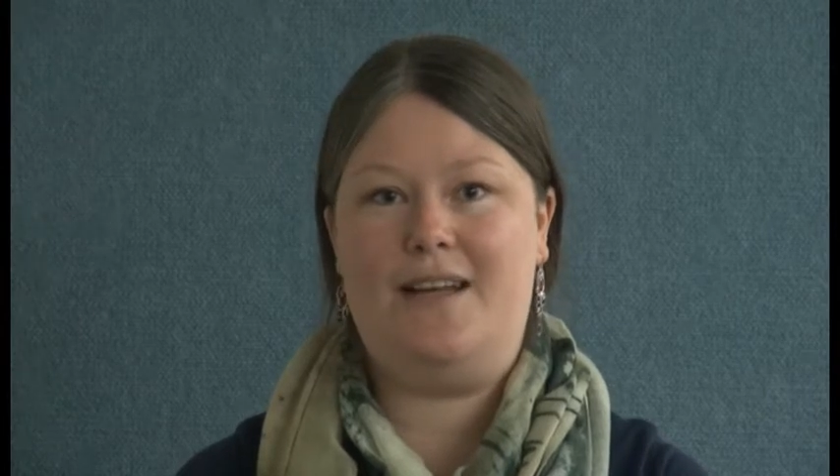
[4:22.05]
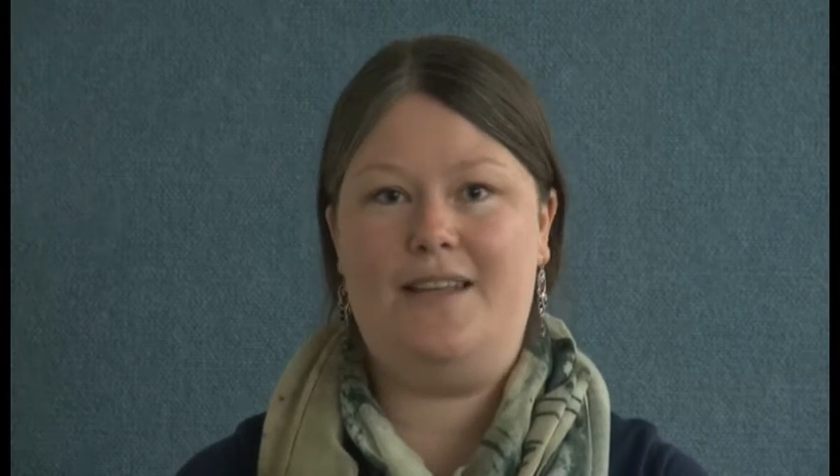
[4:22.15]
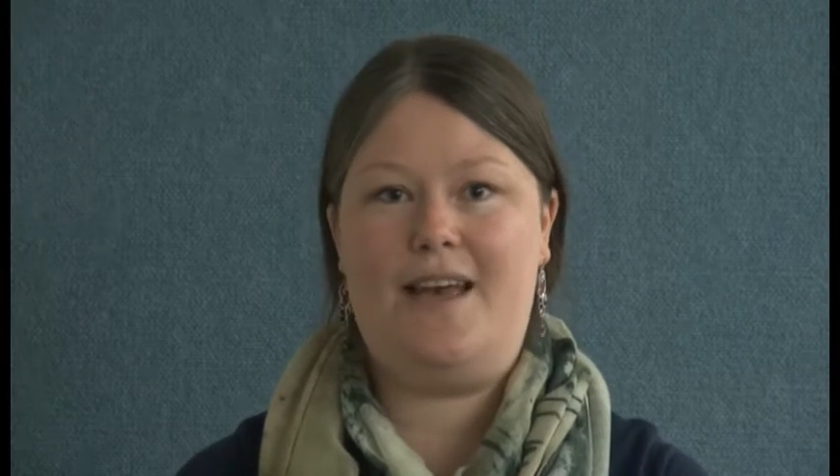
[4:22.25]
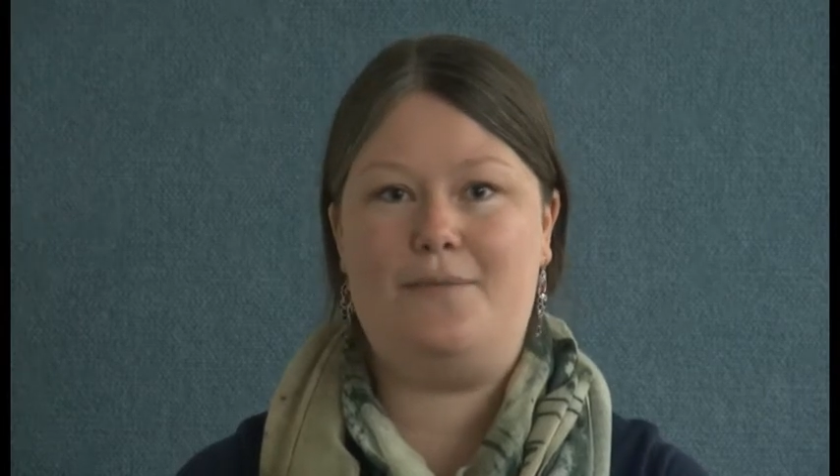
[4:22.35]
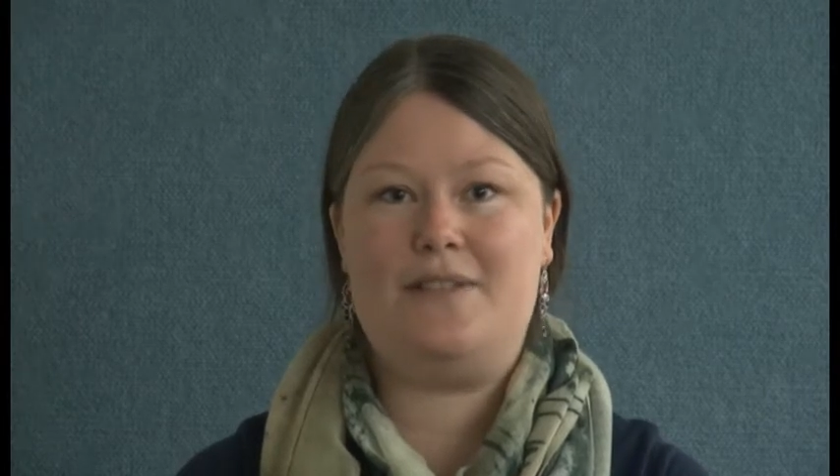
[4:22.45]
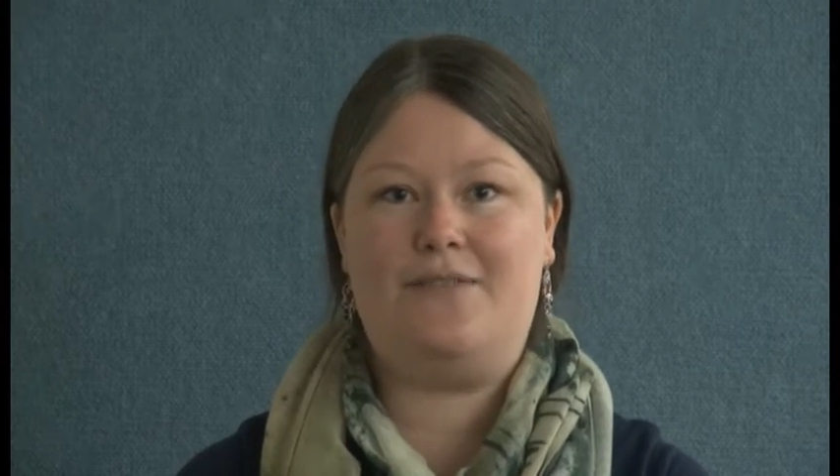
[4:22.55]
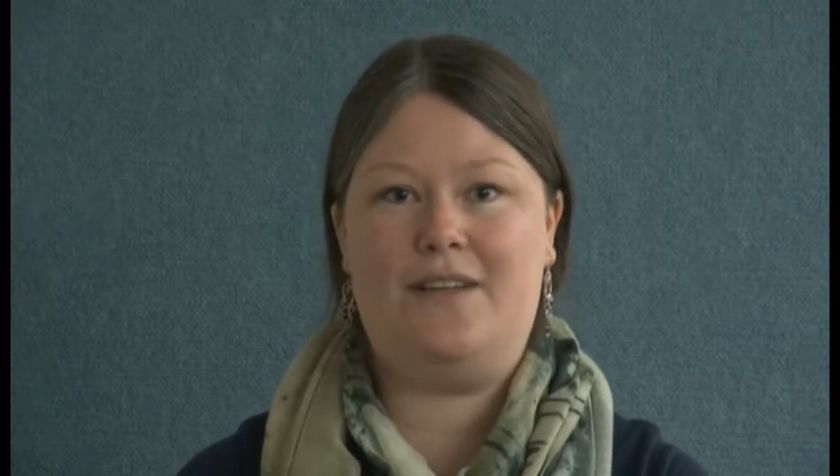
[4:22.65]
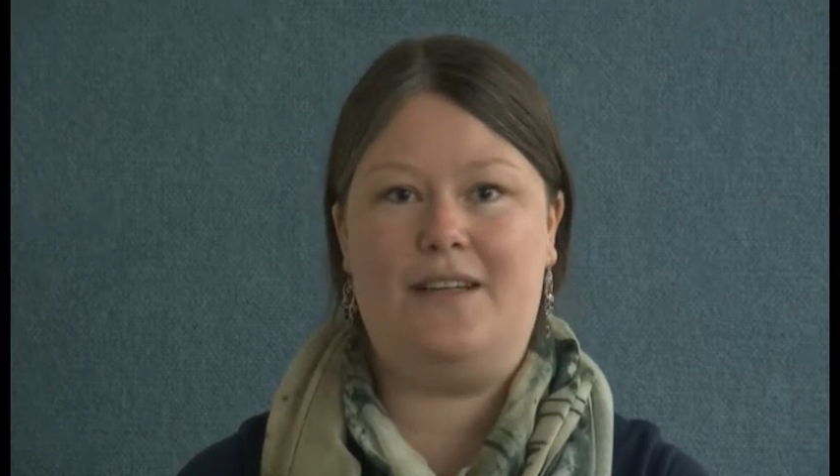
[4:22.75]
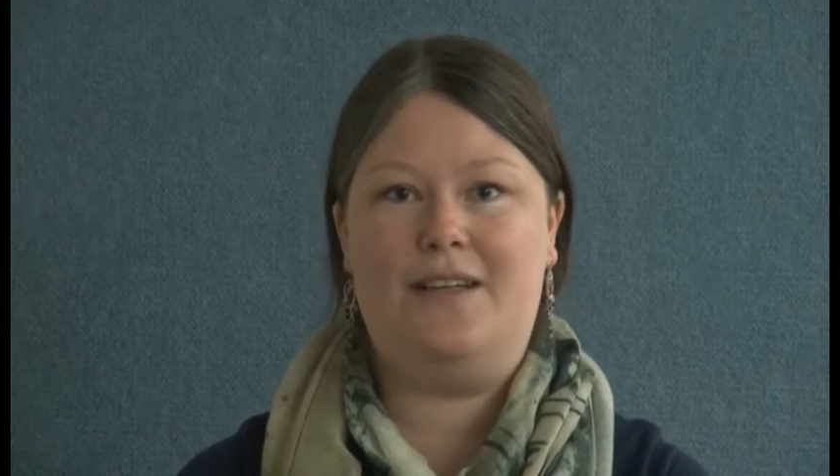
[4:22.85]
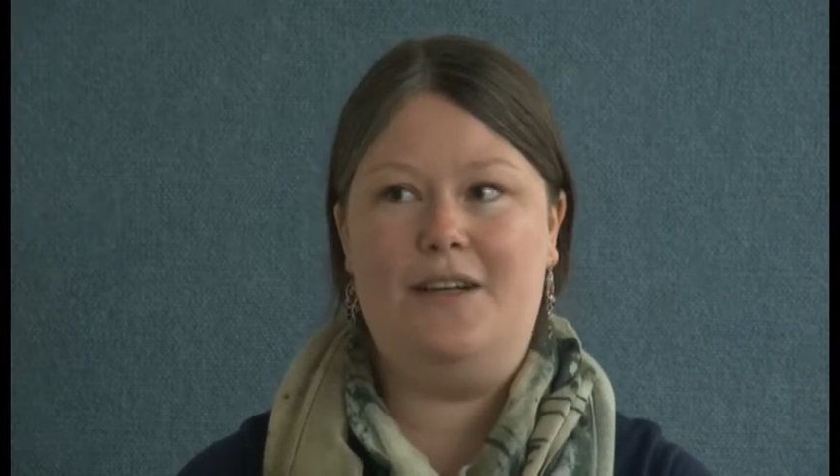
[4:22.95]
and the
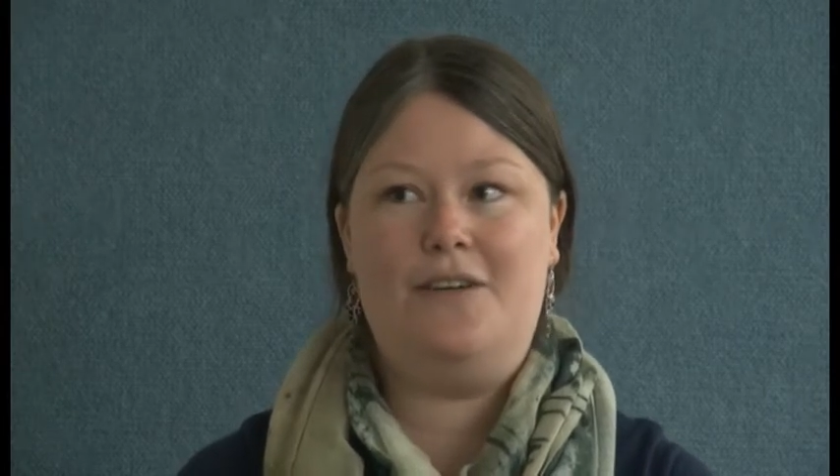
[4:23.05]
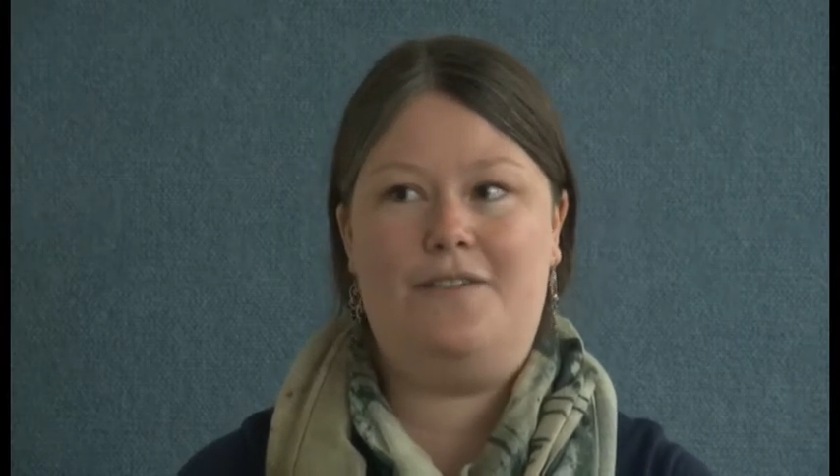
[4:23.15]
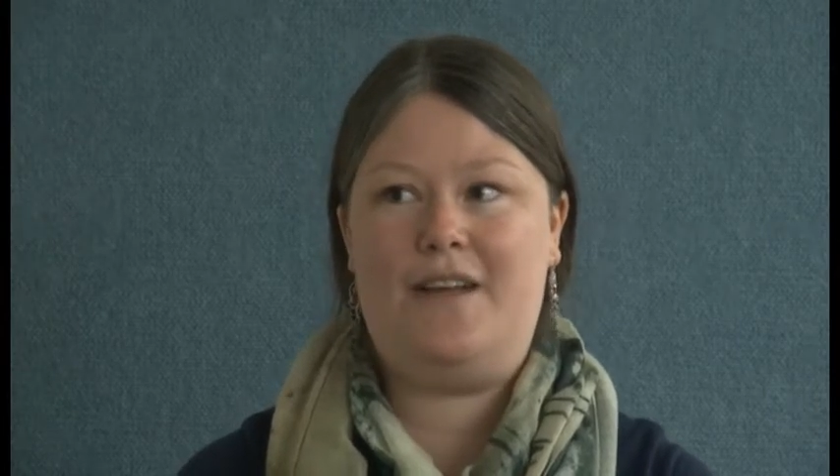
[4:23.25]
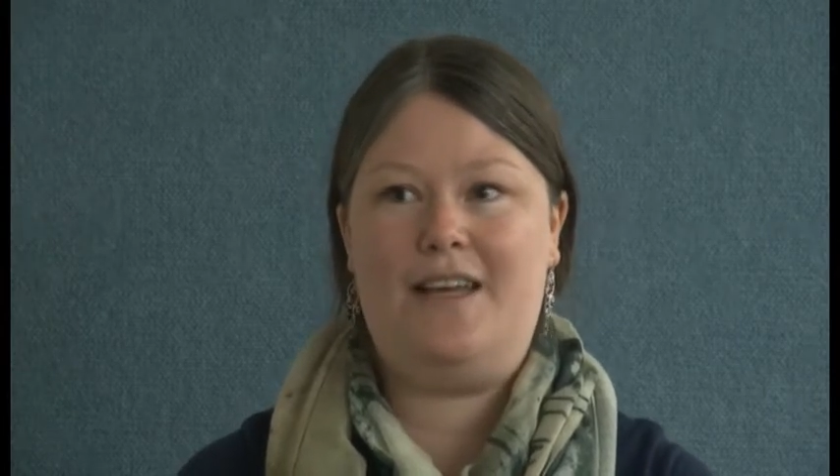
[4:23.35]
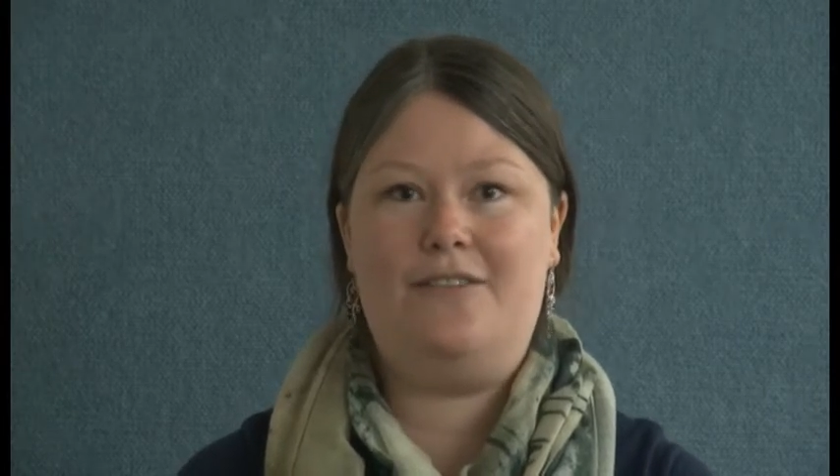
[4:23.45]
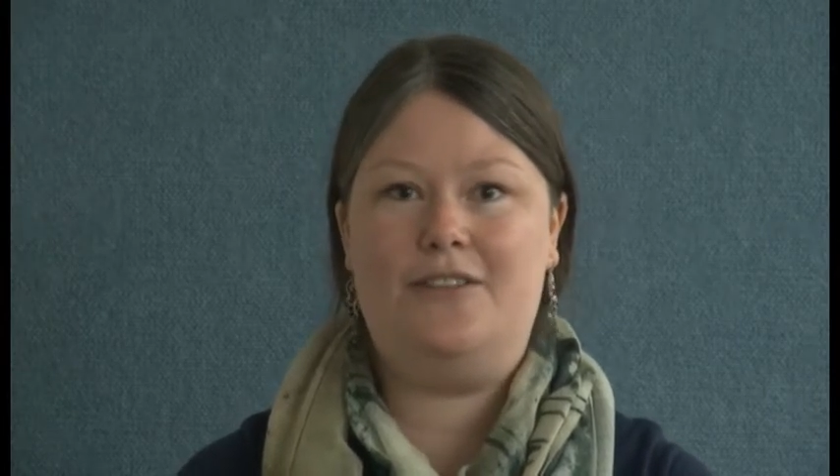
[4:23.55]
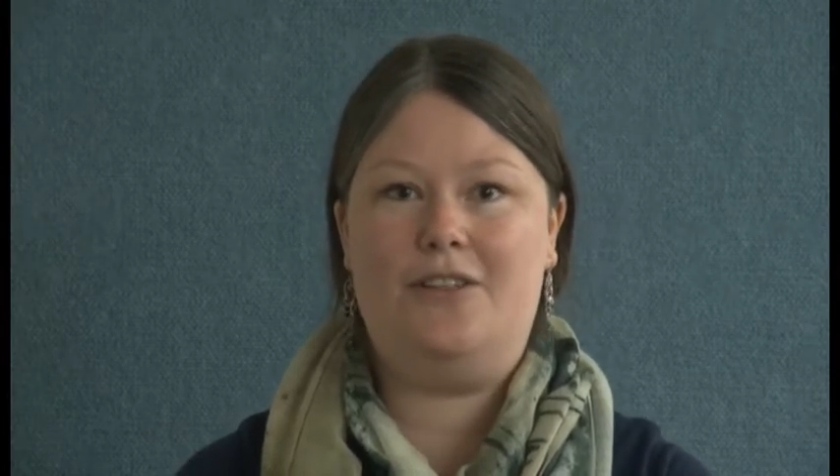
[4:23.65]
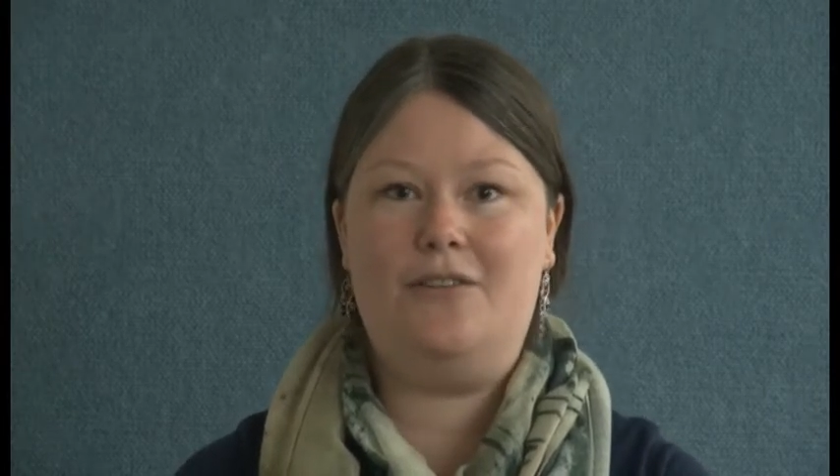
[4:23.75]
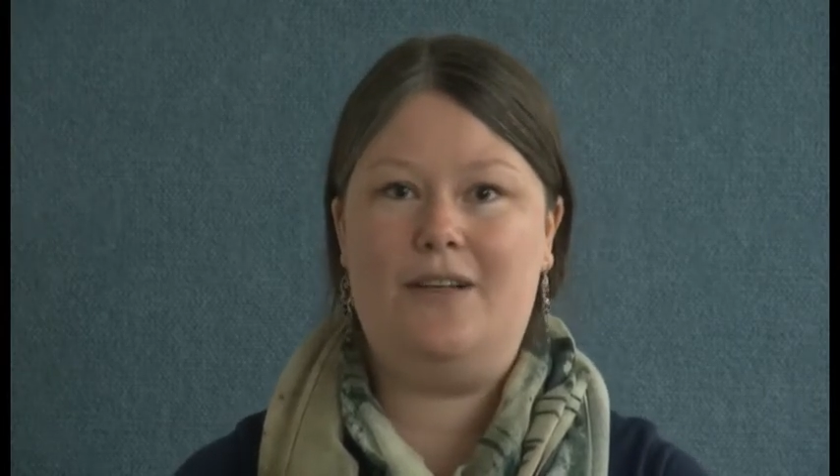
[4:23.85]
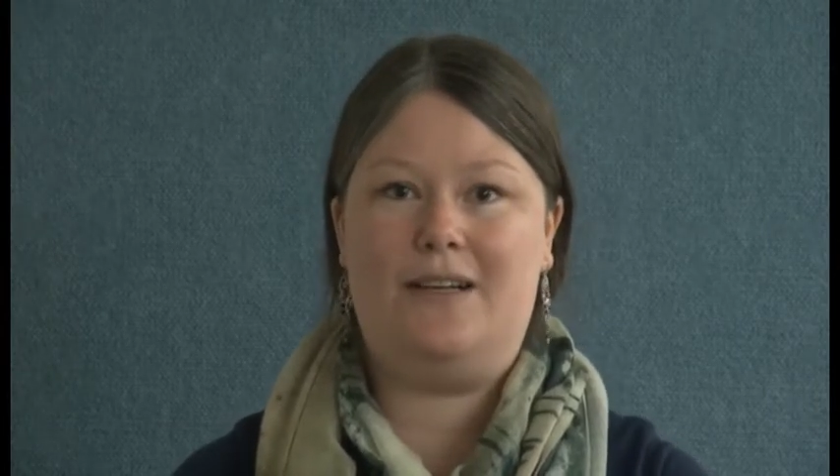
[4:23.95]
atmosphere for even
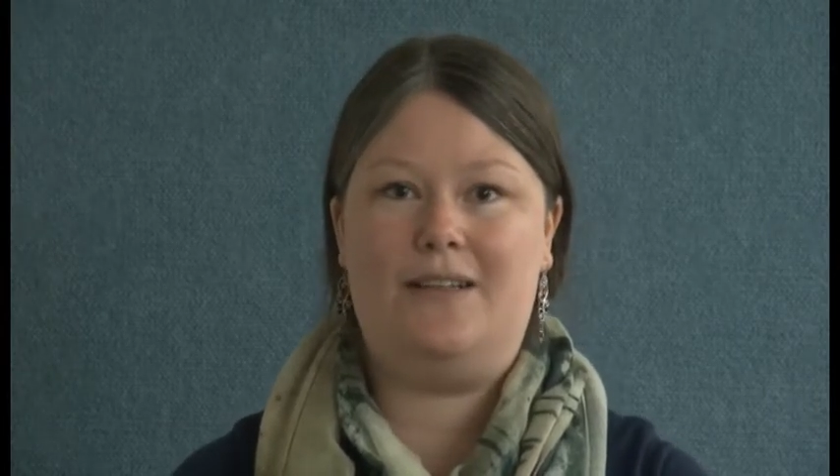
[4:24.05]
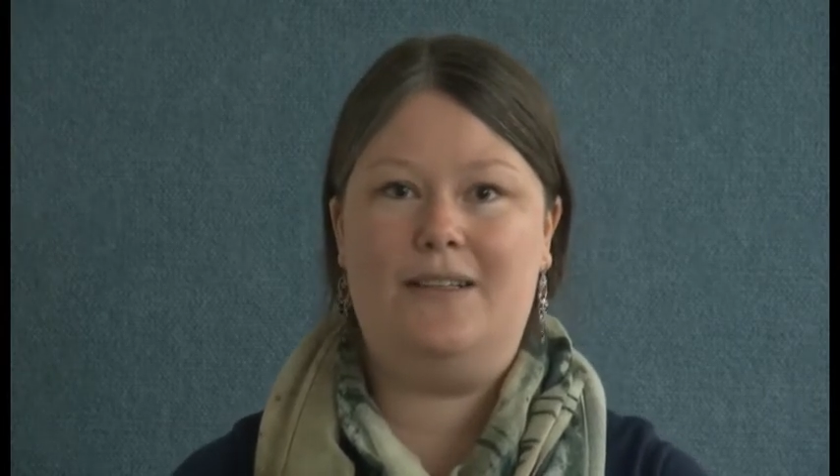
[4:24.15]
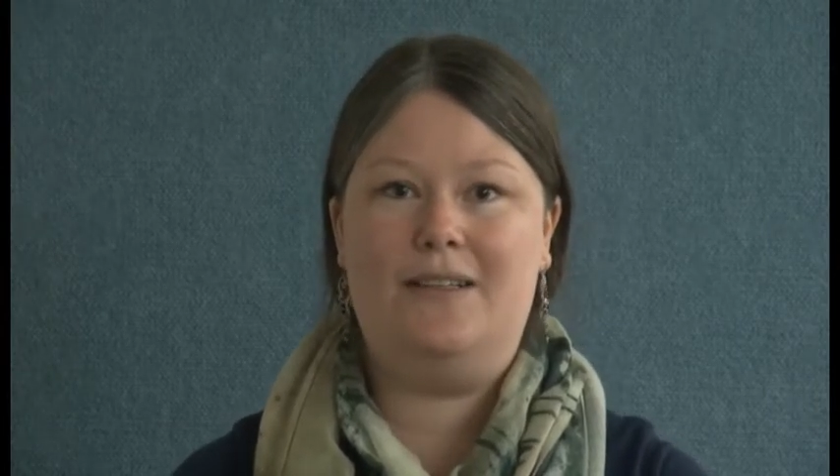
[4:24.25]
longer.